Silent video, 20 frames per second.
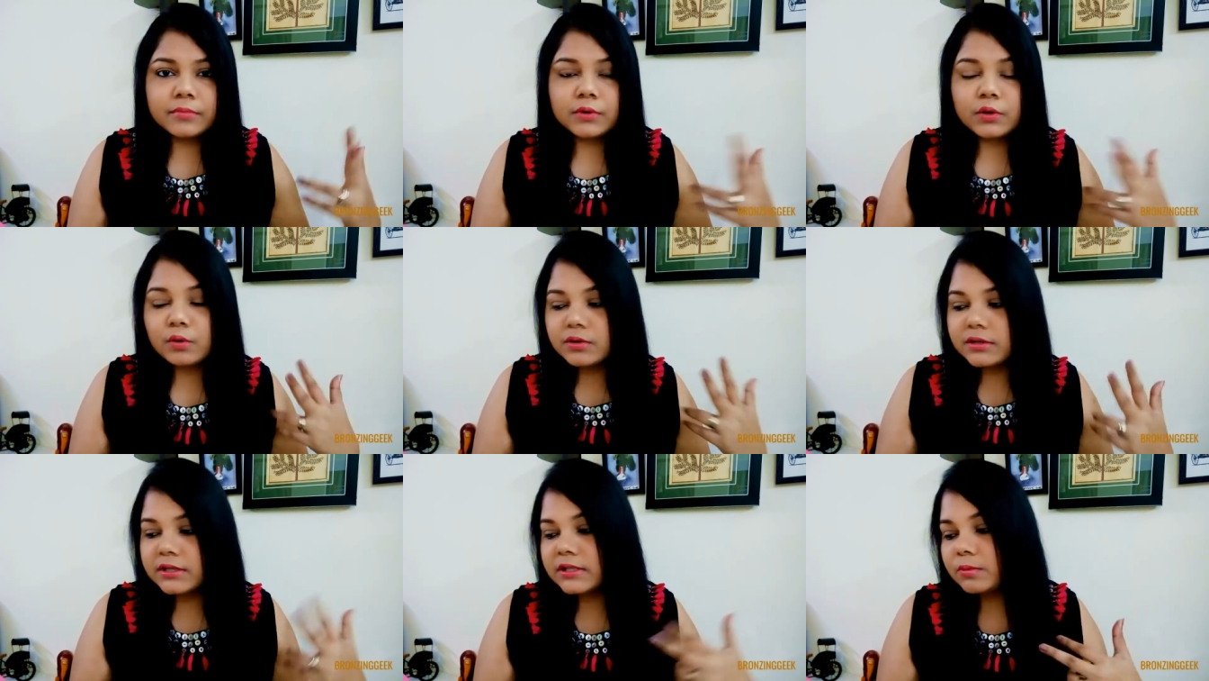
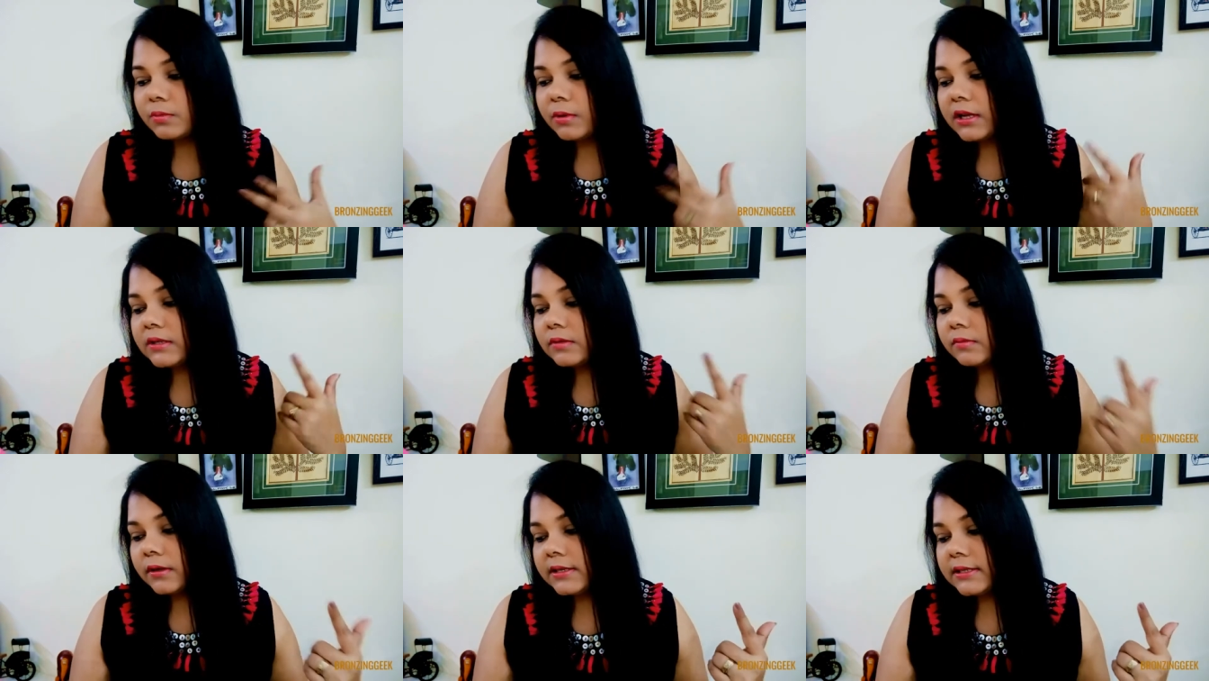noticed
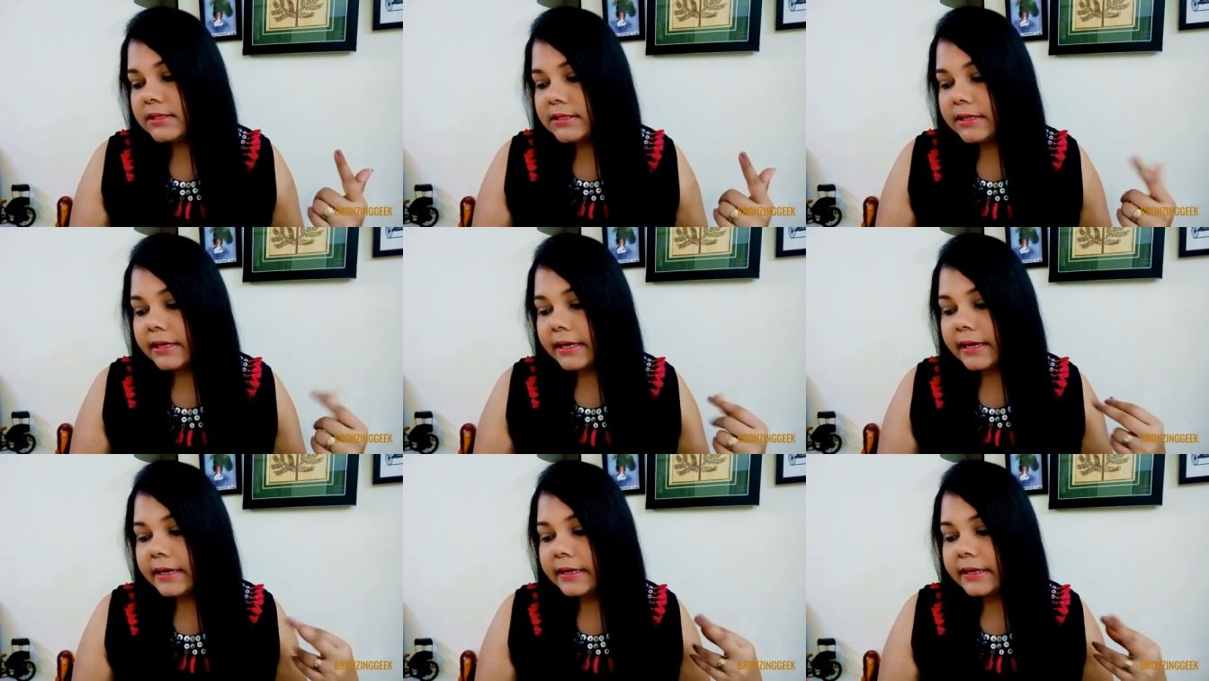was, one is
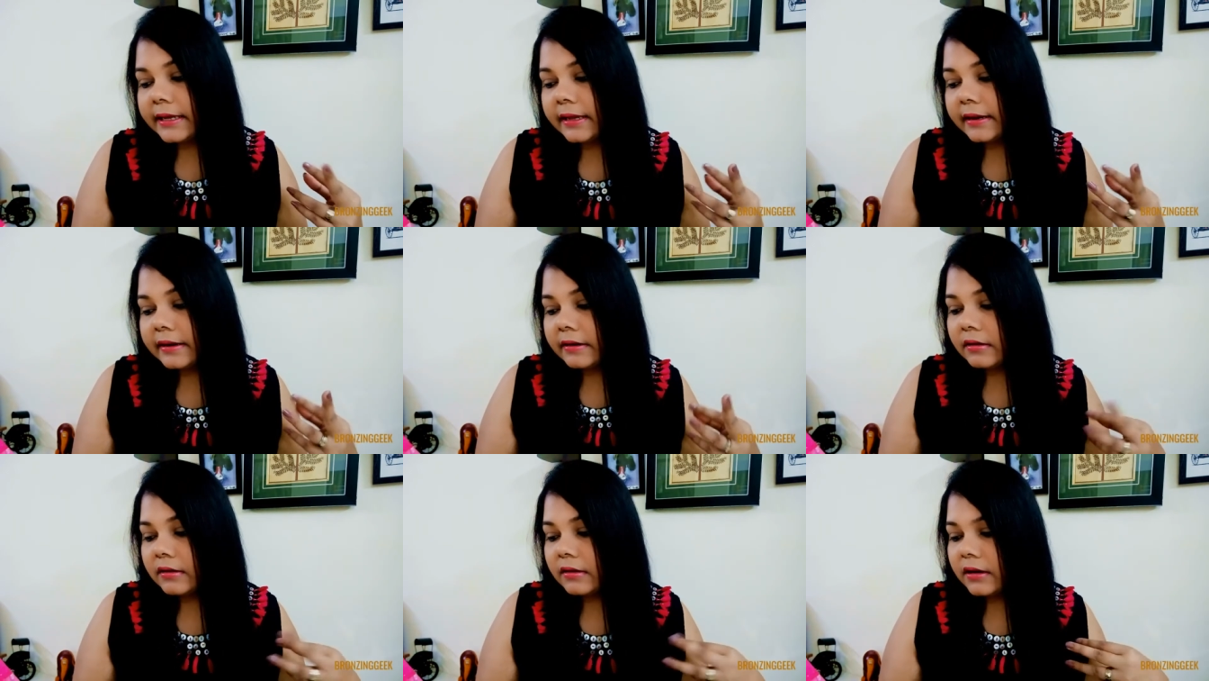talc
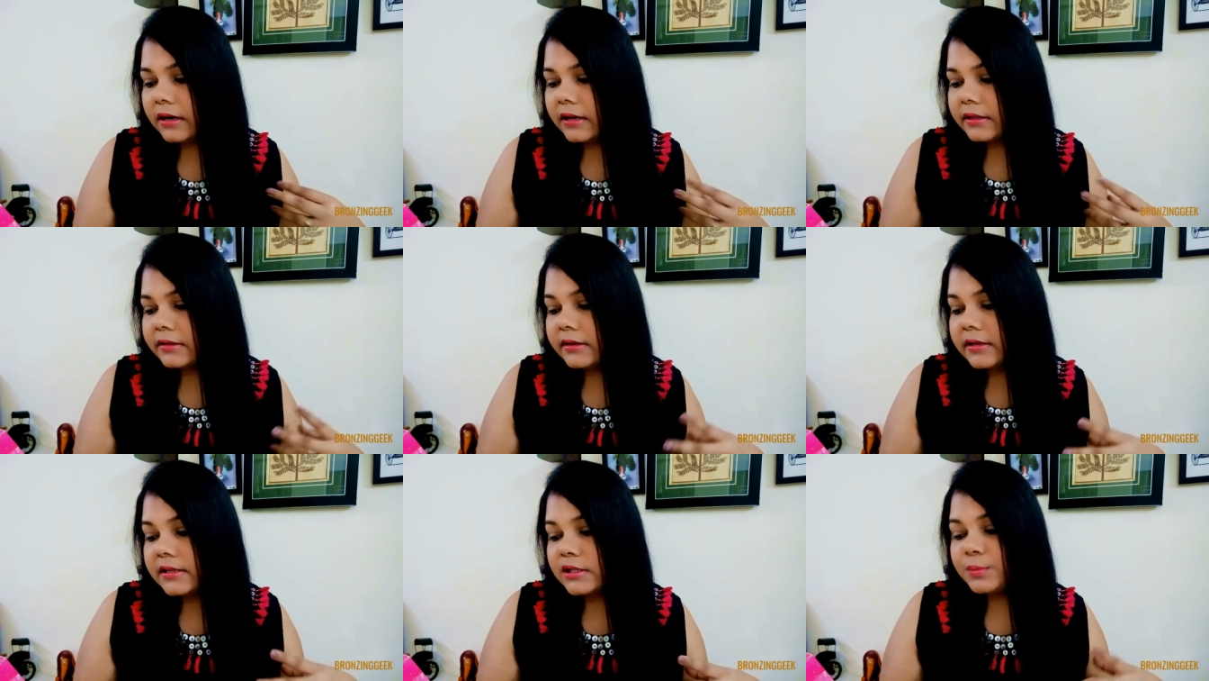and
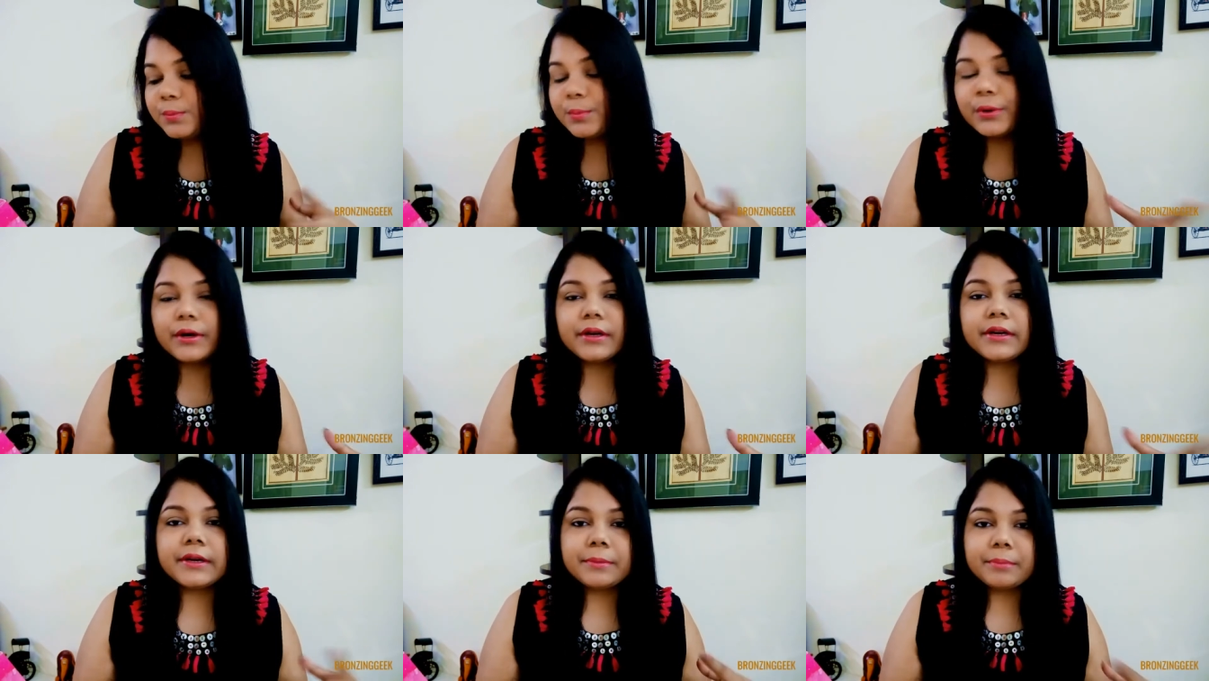another is
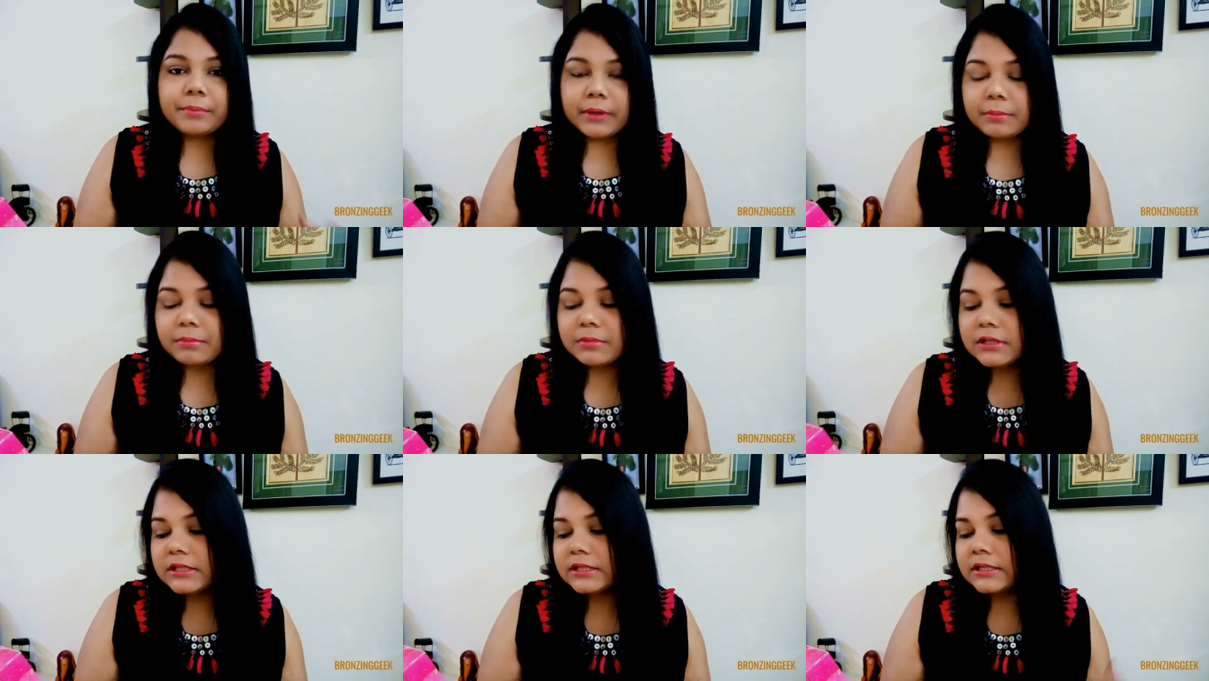pearl and
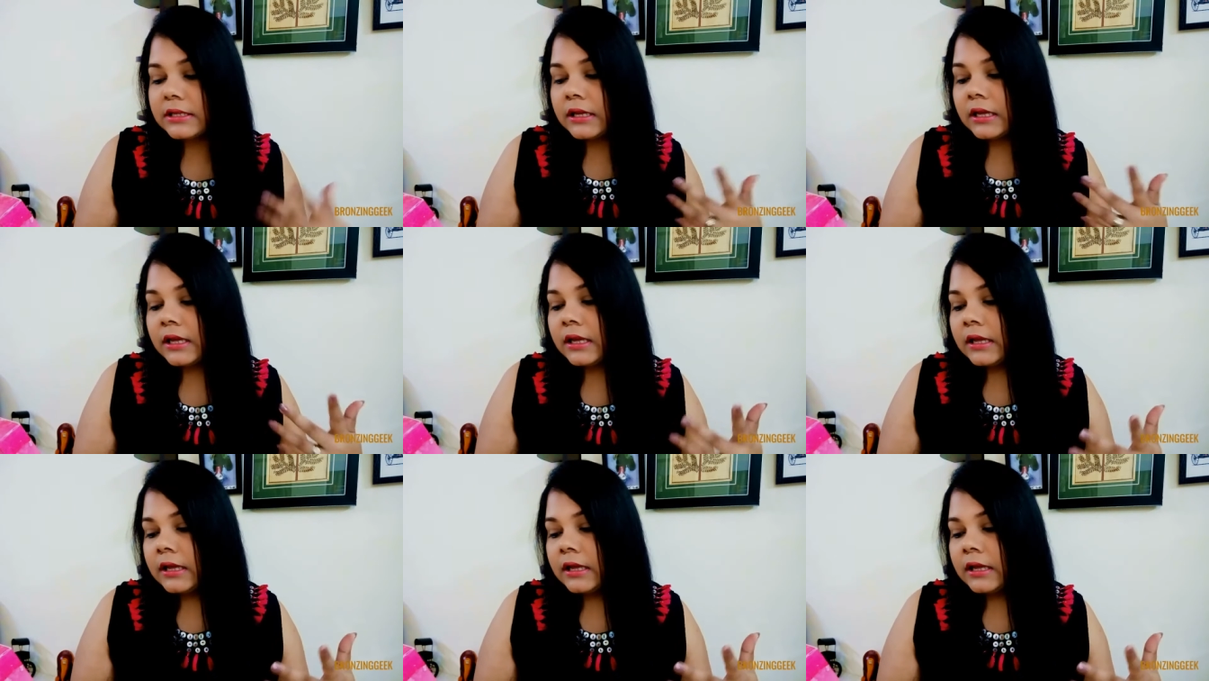pigments.